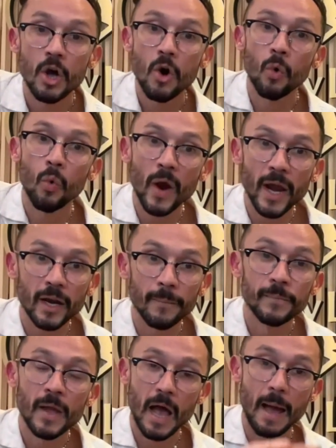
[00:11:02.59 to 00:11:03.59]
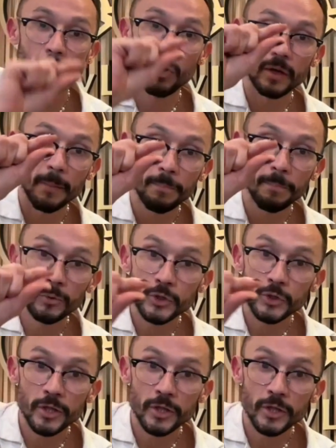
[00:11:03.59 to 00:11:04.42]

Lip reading: where I'm gonna put your